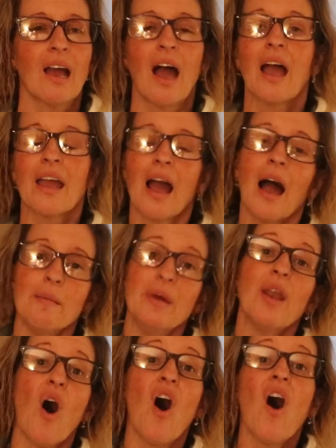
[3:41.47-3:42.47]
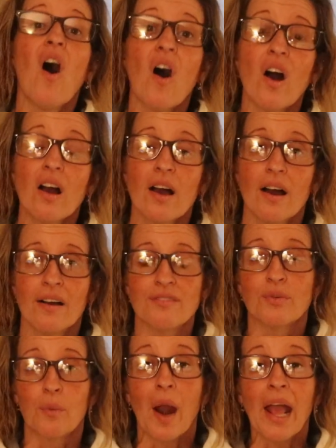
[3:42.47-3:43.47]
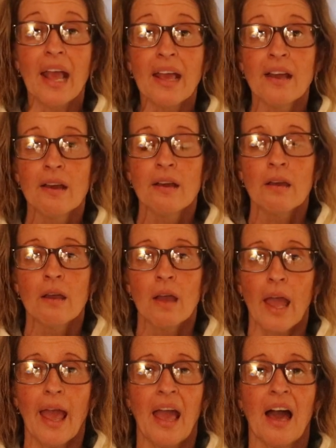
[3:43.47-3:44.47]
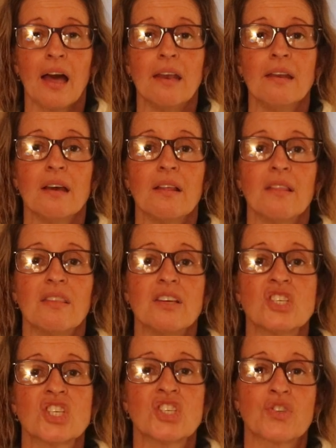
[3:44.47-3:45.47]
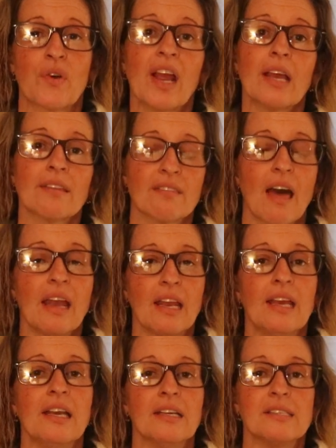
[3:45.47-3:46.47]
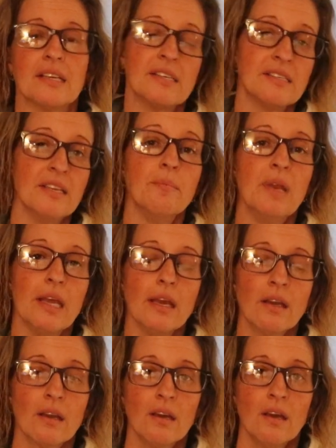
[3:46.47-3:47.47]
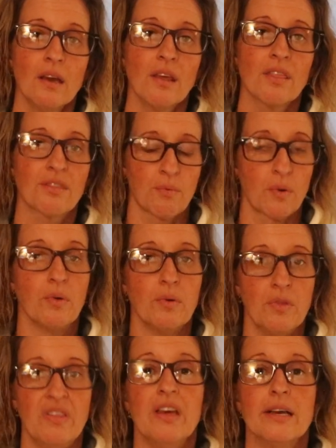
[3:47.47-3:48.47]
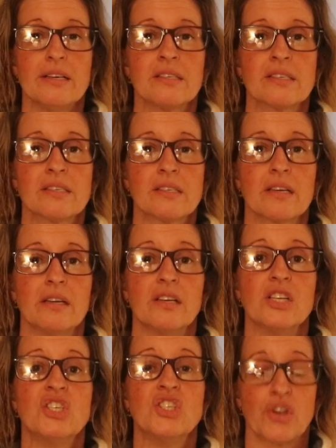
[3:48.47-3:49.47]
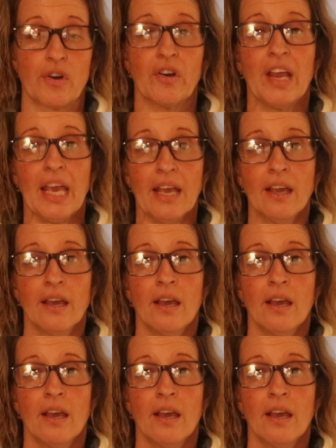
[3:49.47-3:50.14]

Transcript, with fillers: I'm in awe of Ray and the strength that he is exhibiting through this journey.